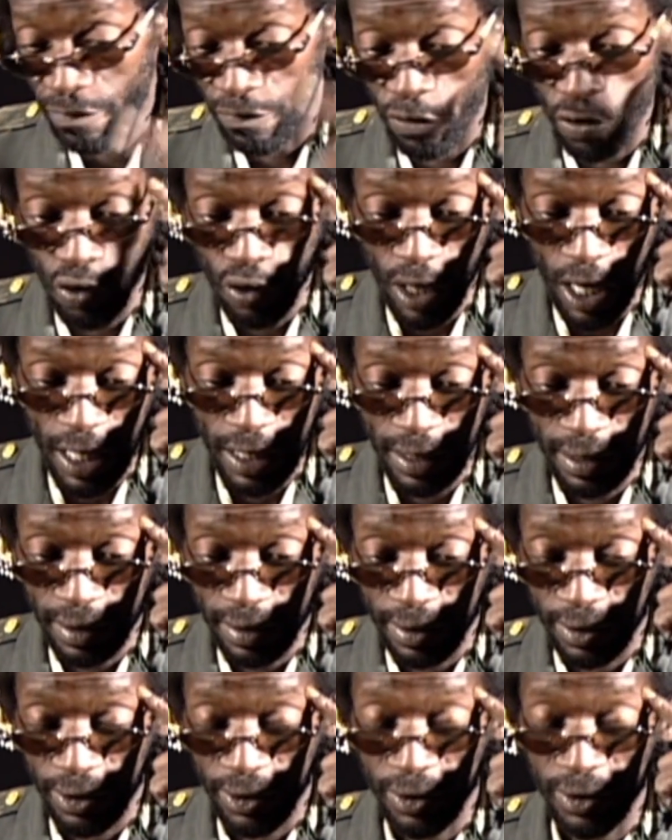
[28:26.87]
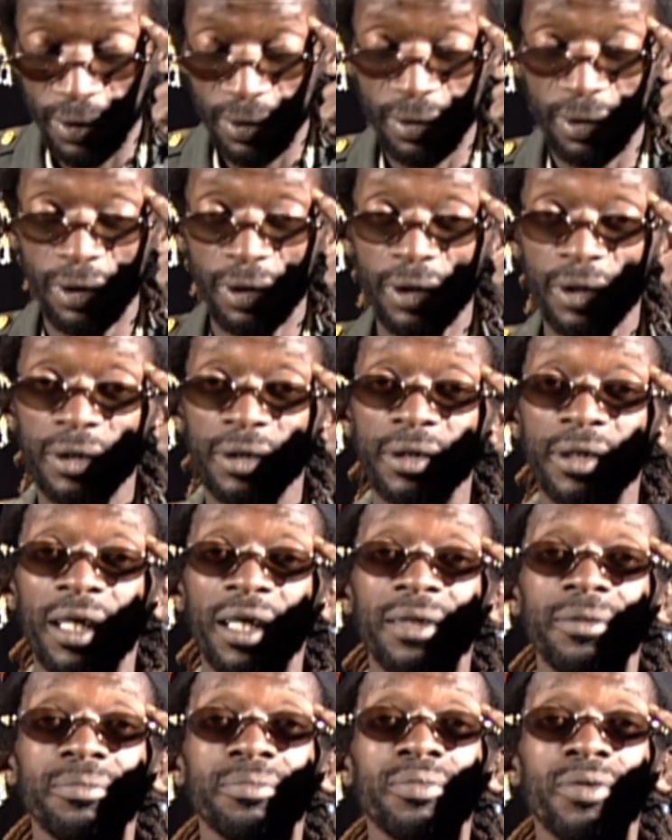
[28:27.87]
forgot.
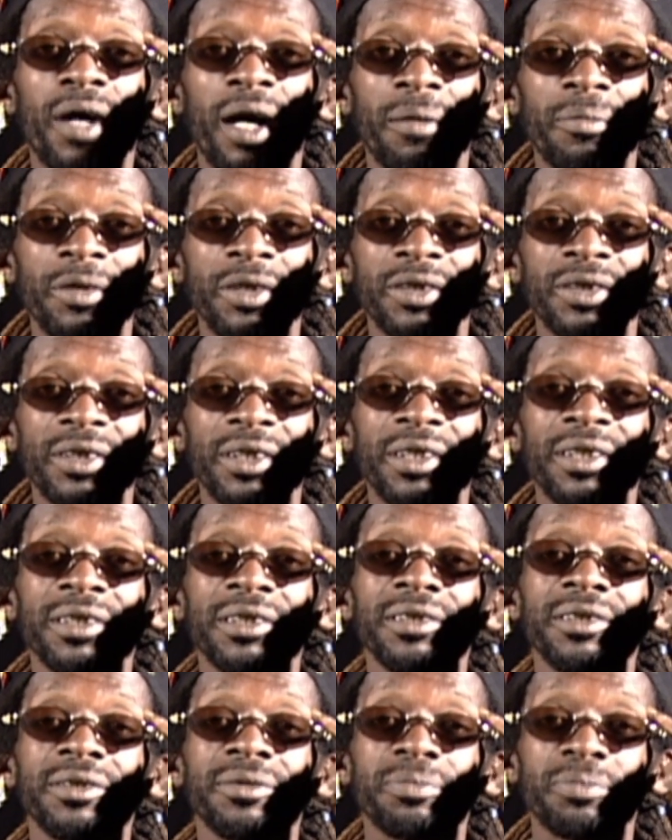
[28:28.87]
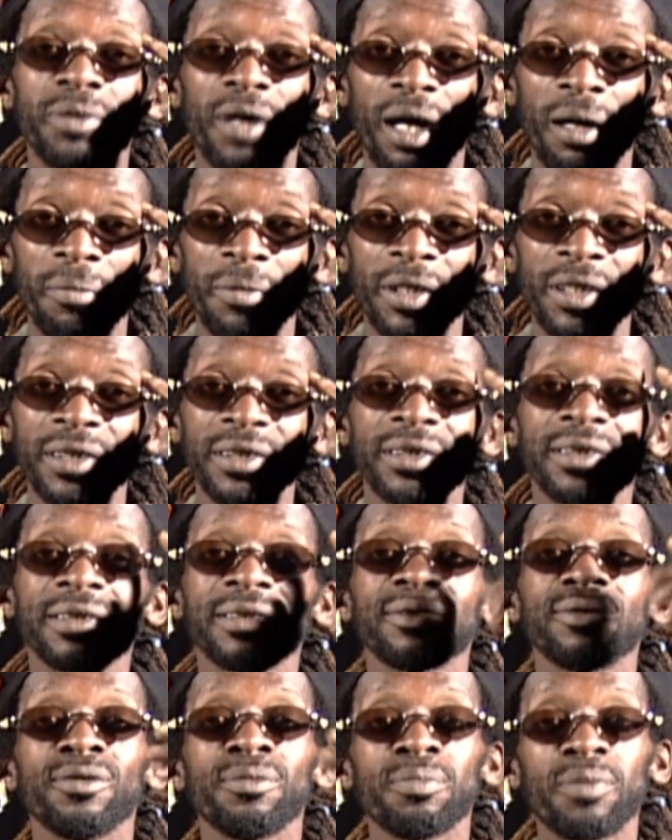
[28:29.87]
That promises, promise
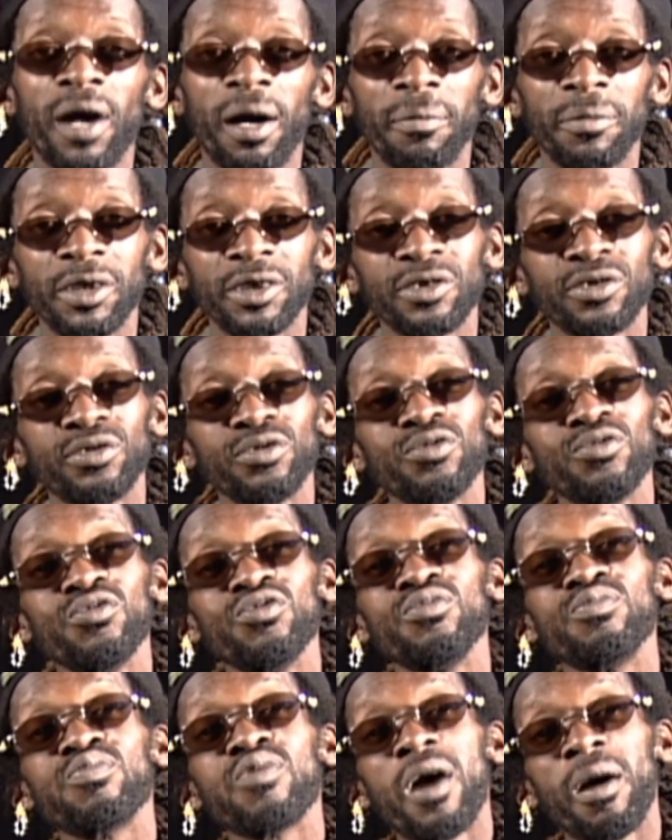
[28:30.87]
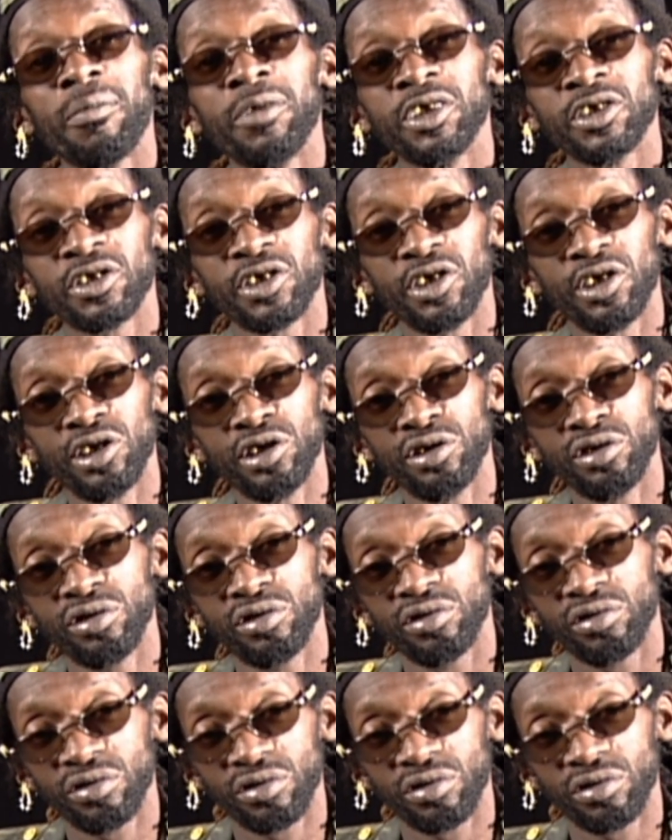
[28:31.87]
to promise you, promises.